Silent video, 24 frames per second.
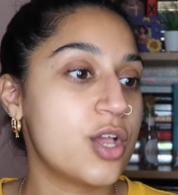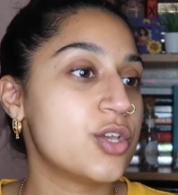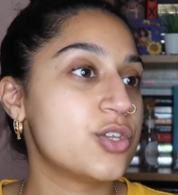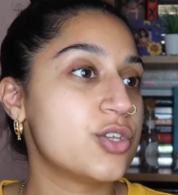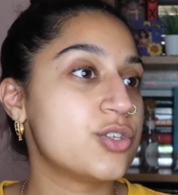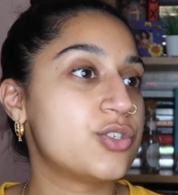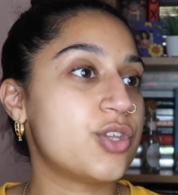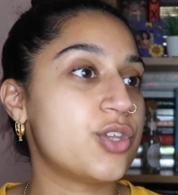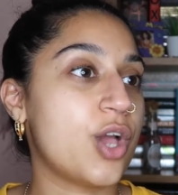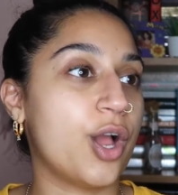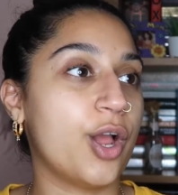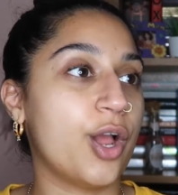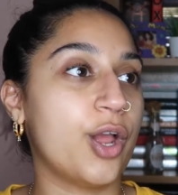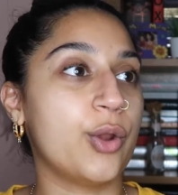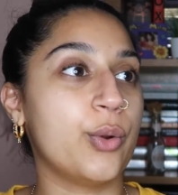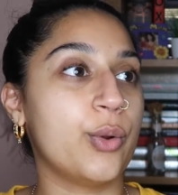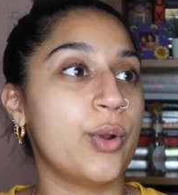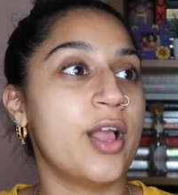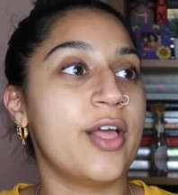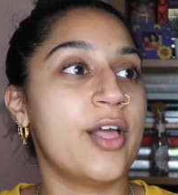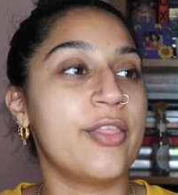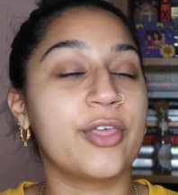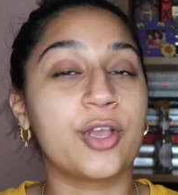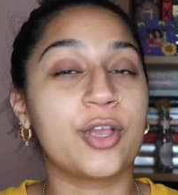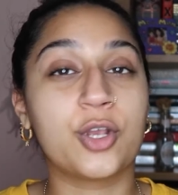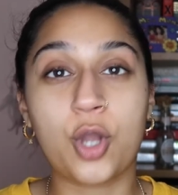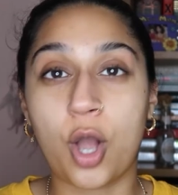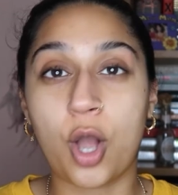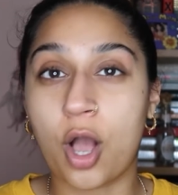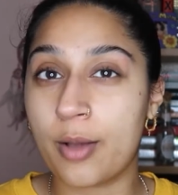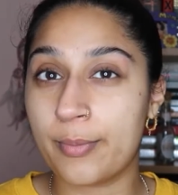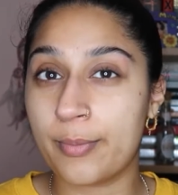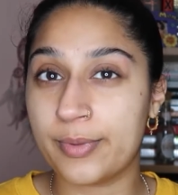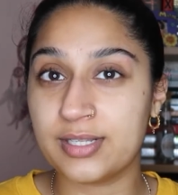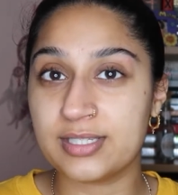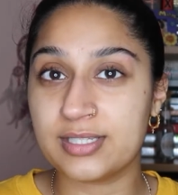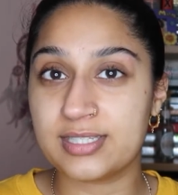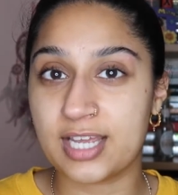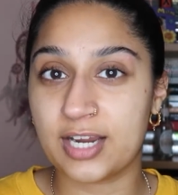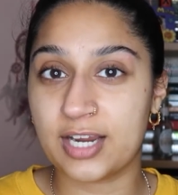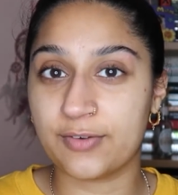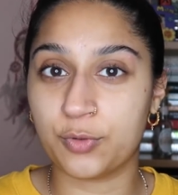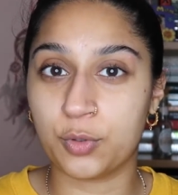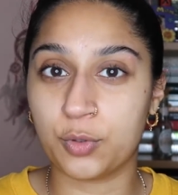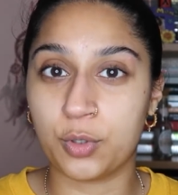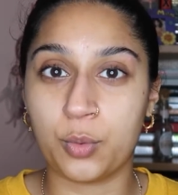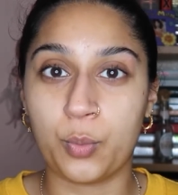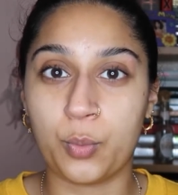So the garments that
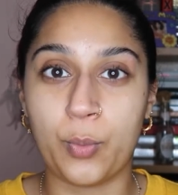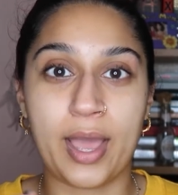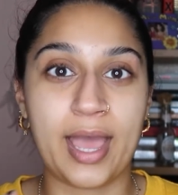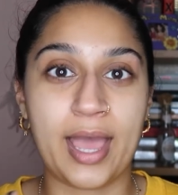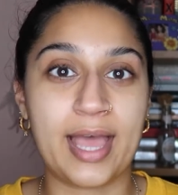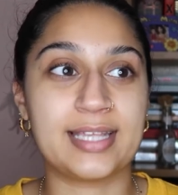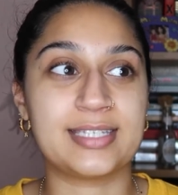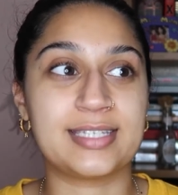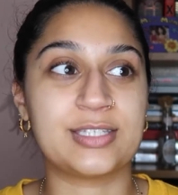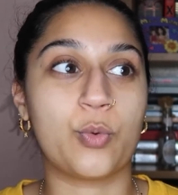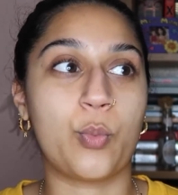everyone wears,